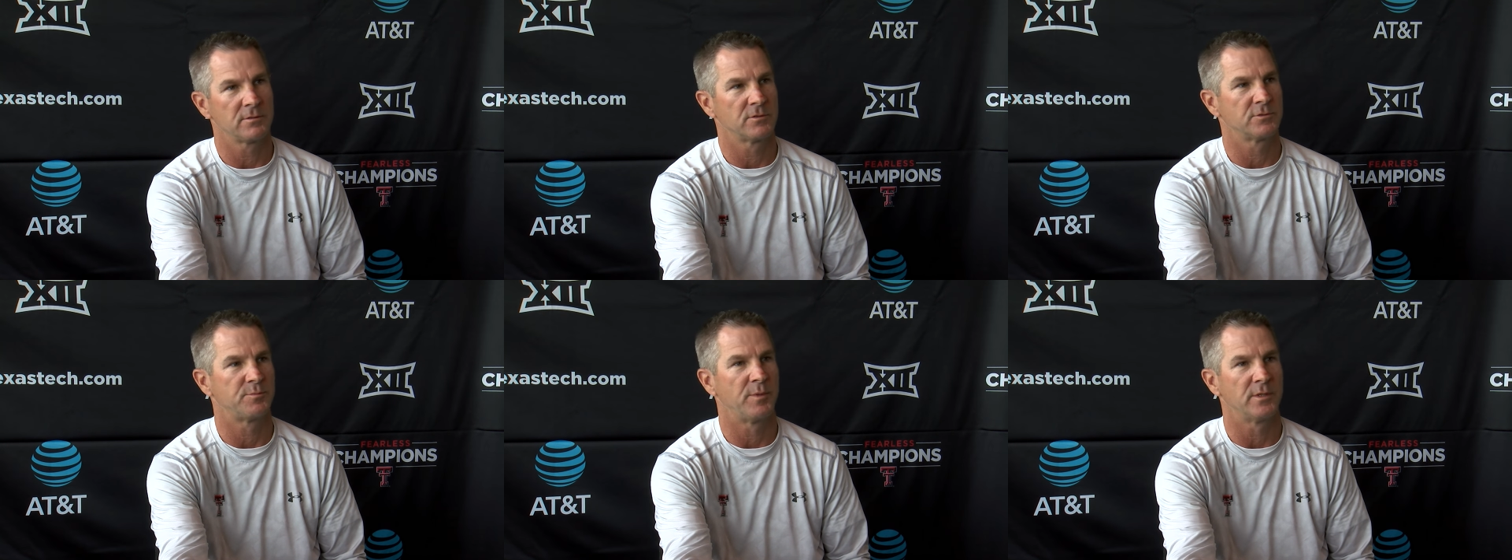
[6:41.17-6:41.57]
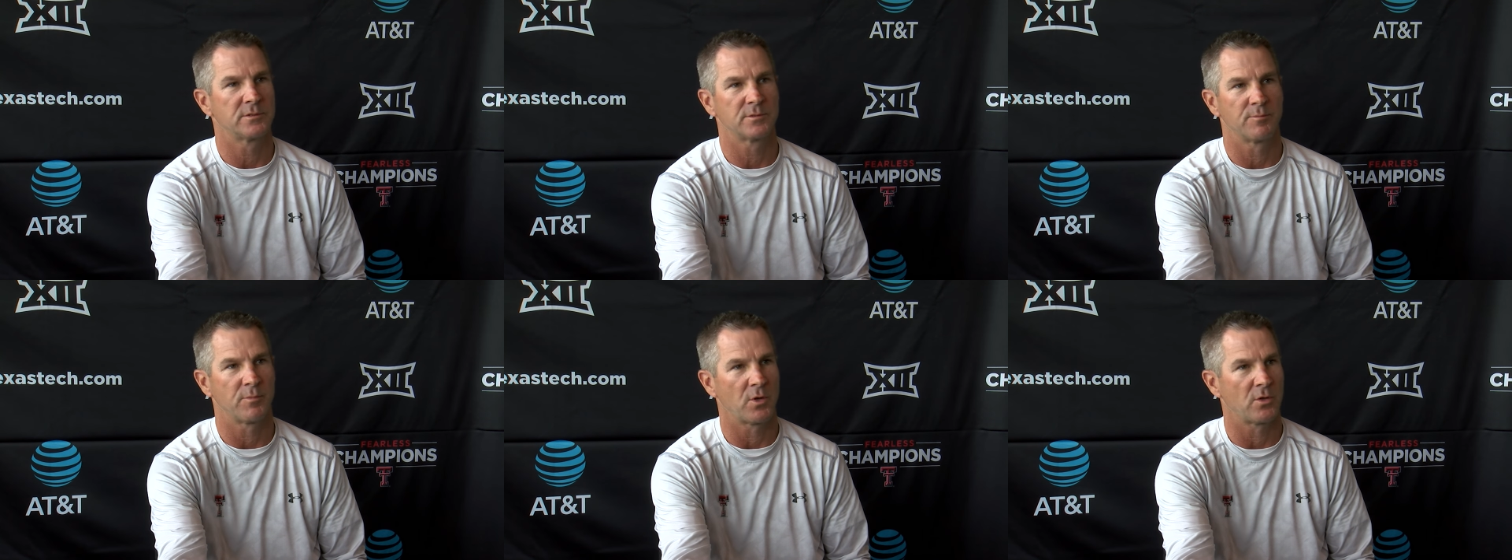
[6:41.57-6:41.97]
There's been
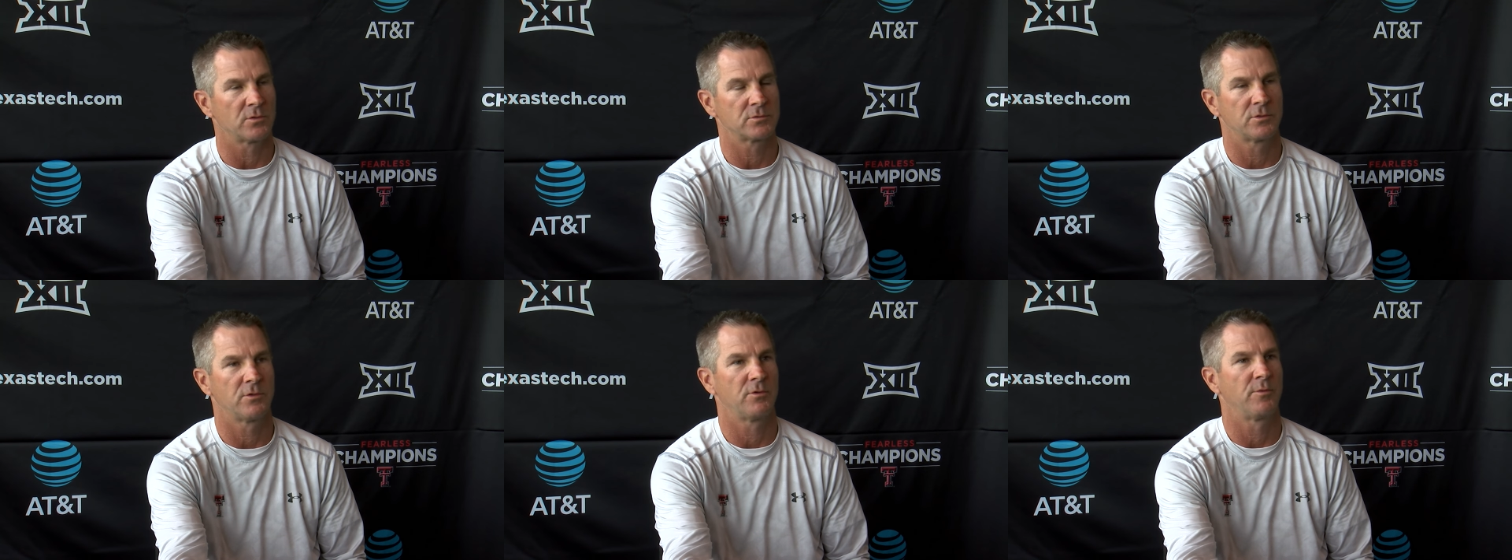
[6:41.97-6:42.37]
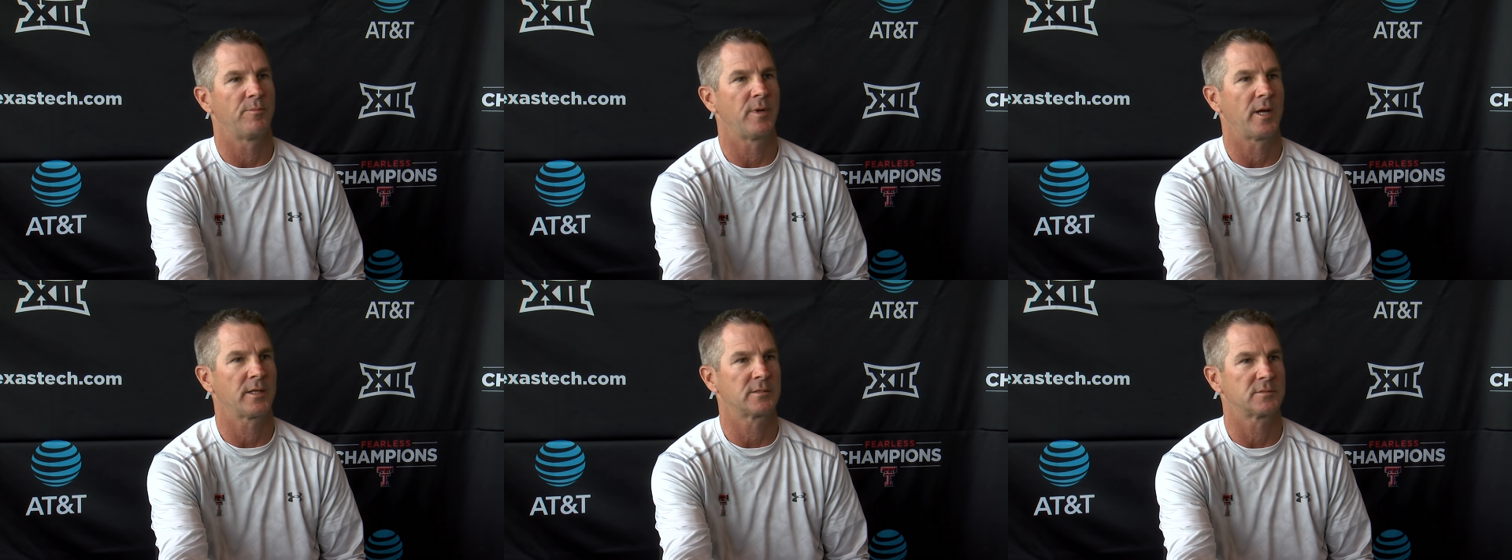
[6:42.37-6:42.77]
some balls go to the
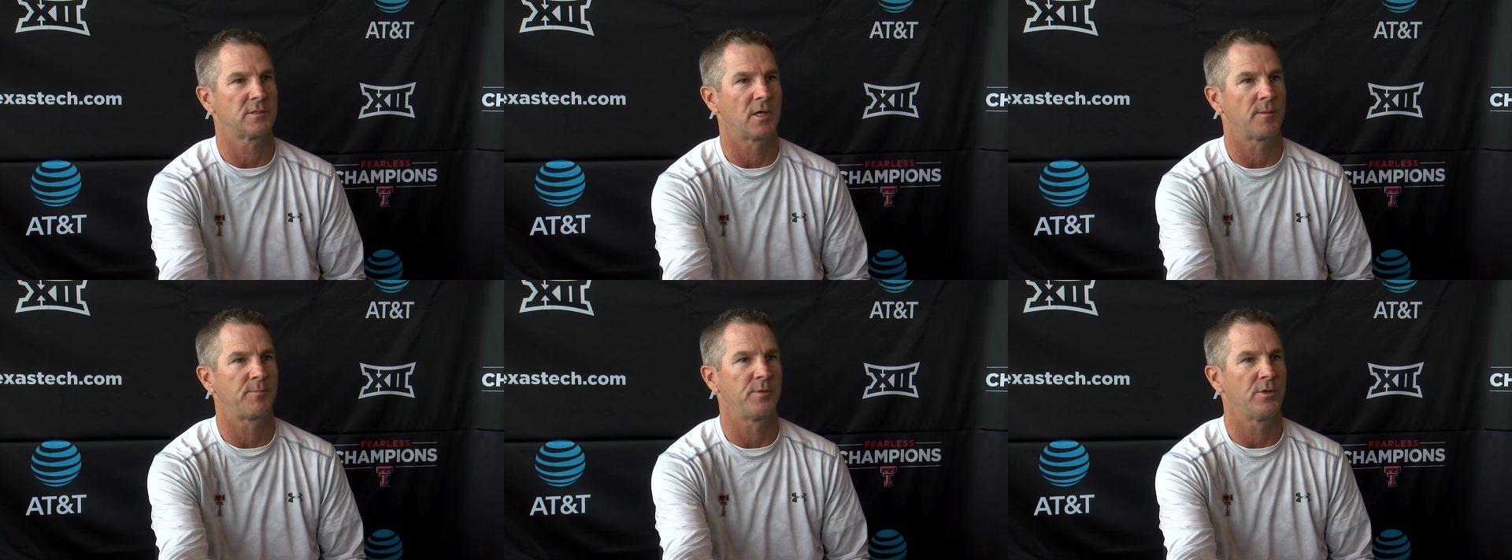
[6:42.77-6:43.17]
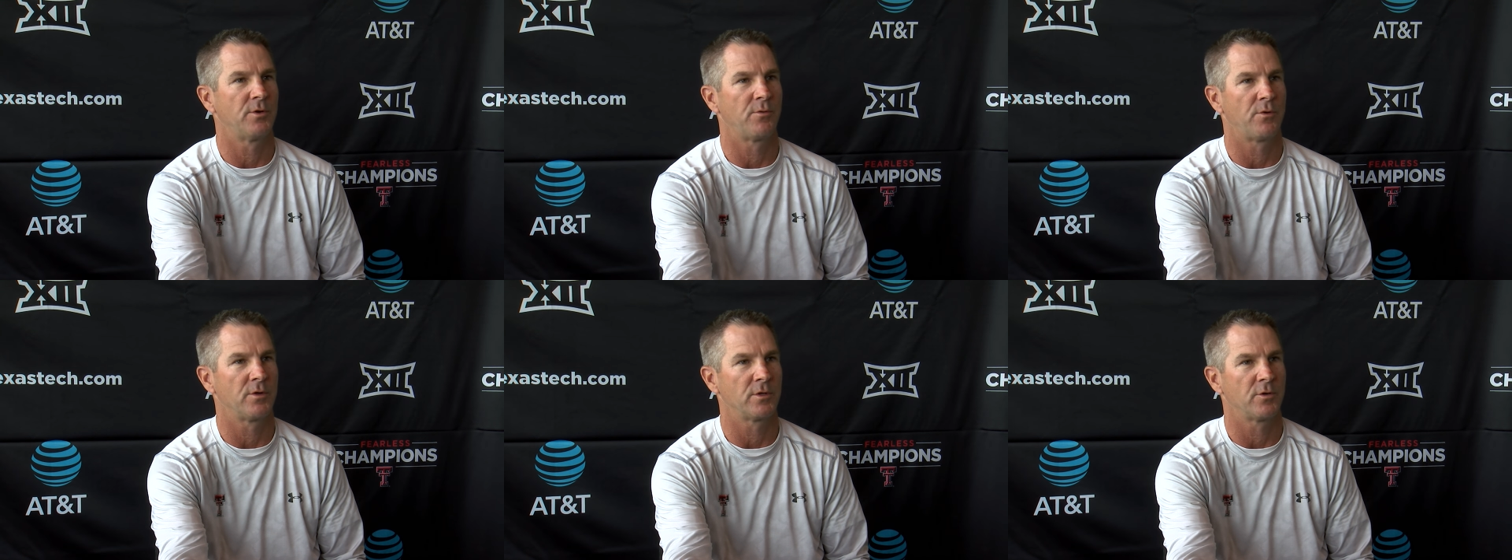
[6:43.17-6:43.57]
backstop. You
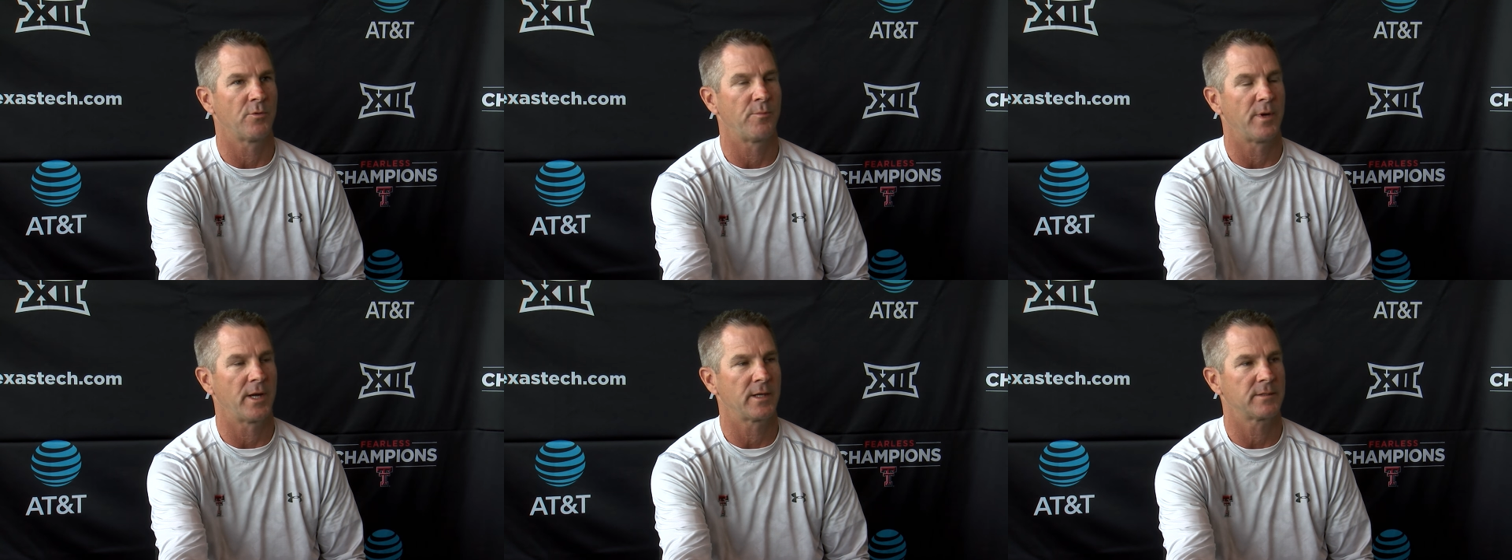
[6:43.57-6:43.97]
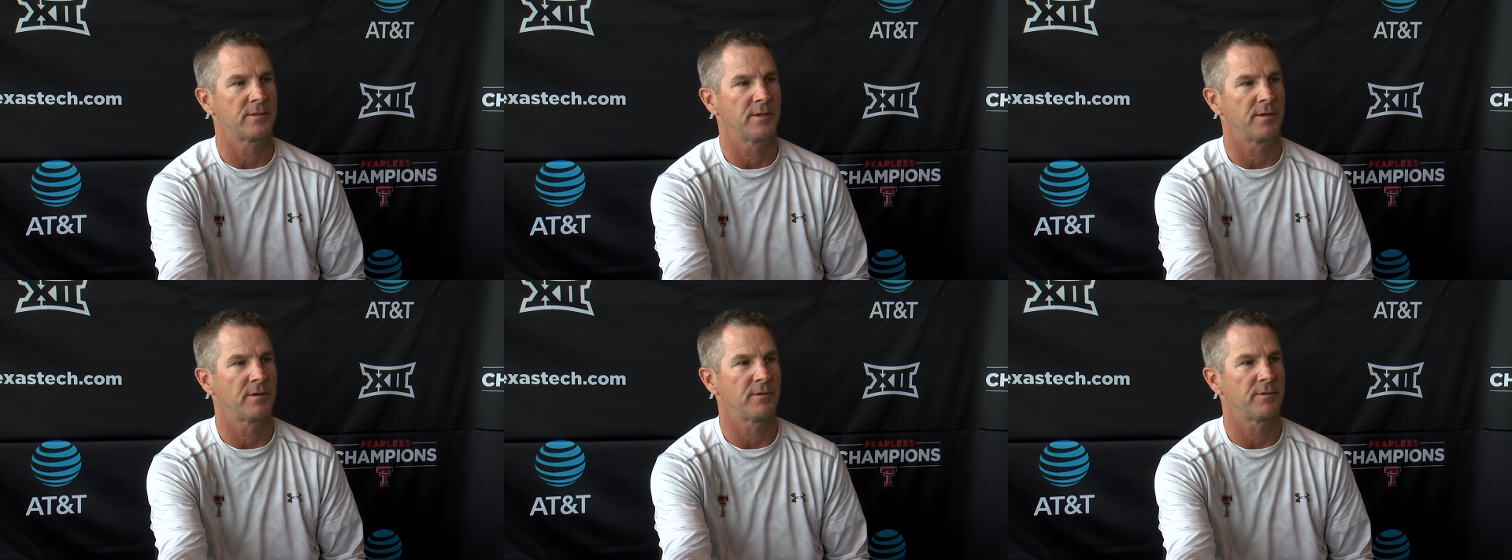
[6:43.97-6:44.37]
don't want to go back
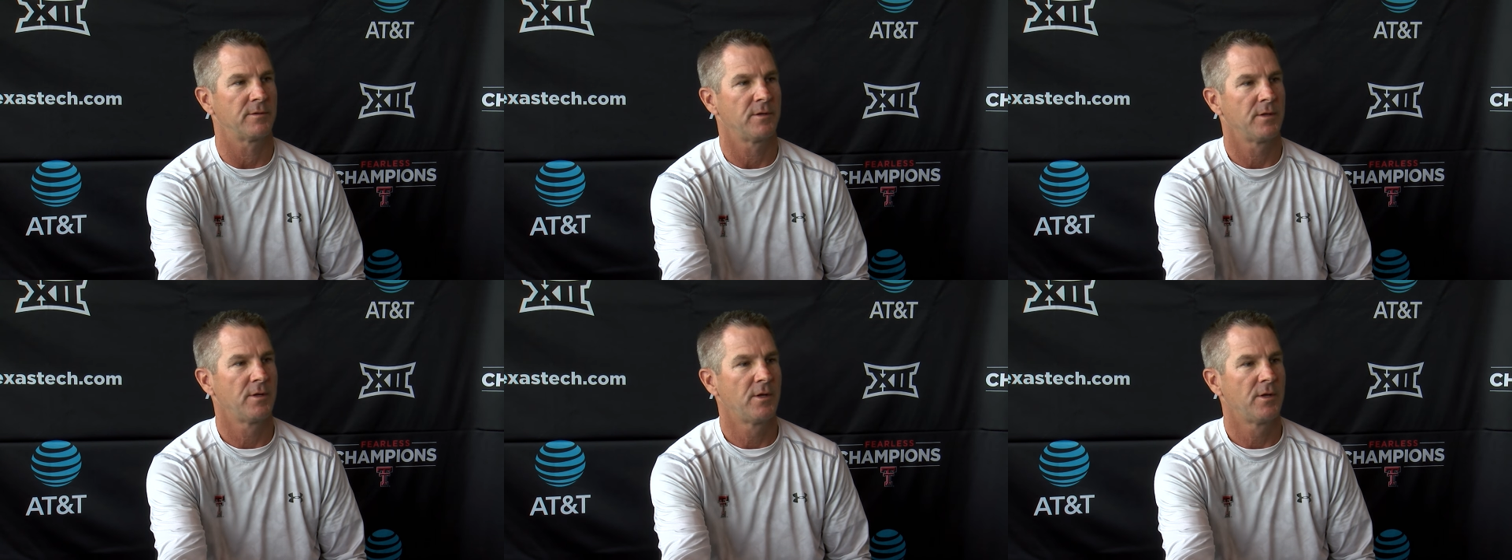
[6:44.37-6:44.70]
there. And